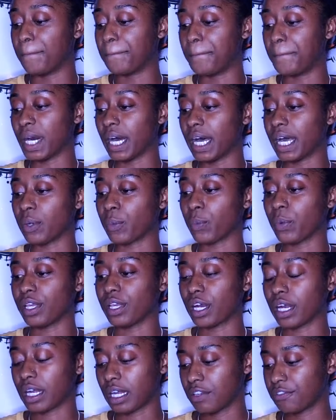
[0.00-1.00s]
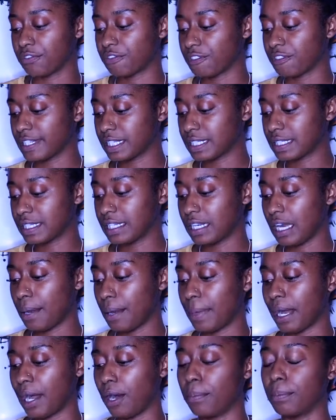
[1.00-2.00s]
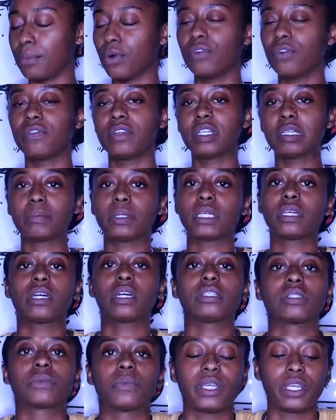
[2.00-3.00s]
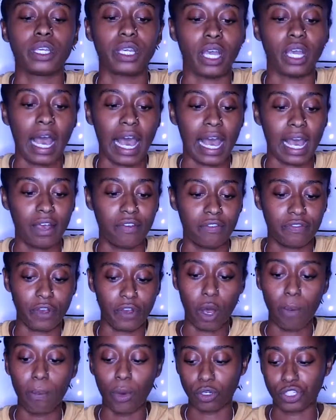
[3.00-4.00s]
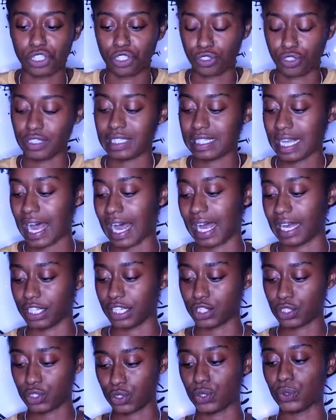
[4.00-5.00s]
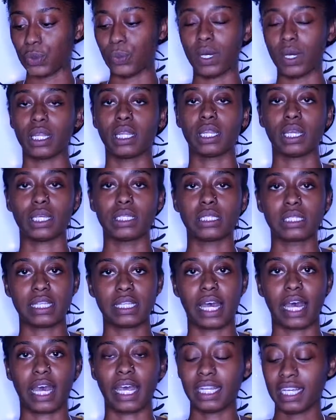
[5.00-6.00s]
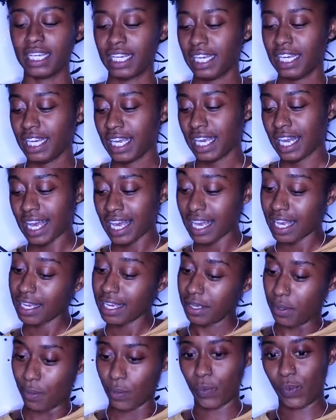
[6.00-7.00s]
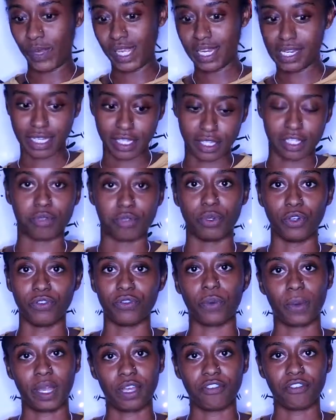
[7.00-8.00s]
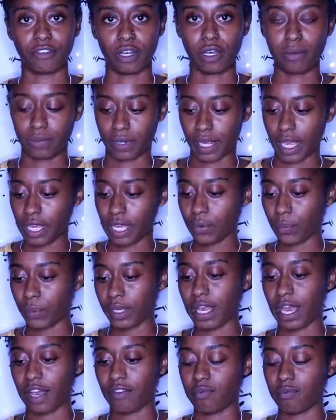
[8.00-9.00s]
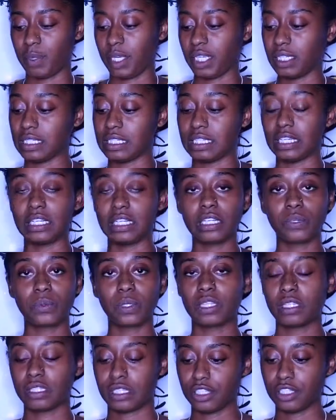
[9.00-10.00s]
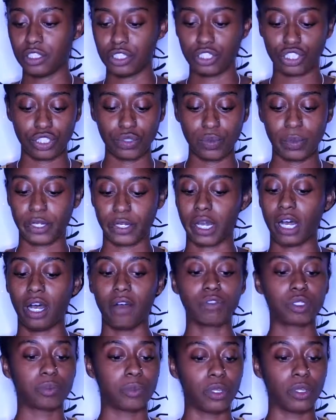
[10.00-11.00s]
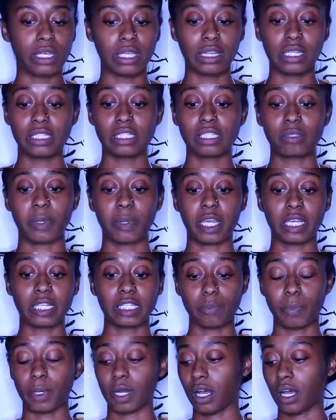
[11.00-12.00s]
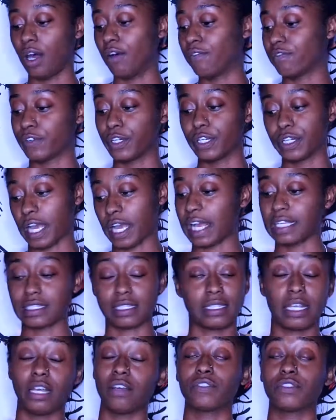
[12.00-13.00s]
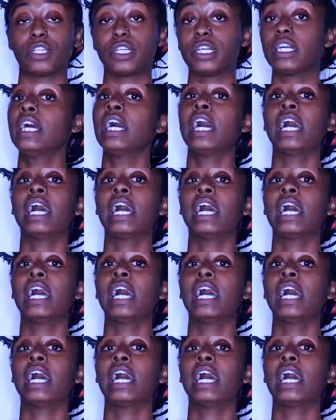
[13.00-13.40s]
but we are conflicted about moving because we have emotional ties to what it is that we need to move away from, right? We have been dealing with this energy. We're comfortable in this space, but comfort has never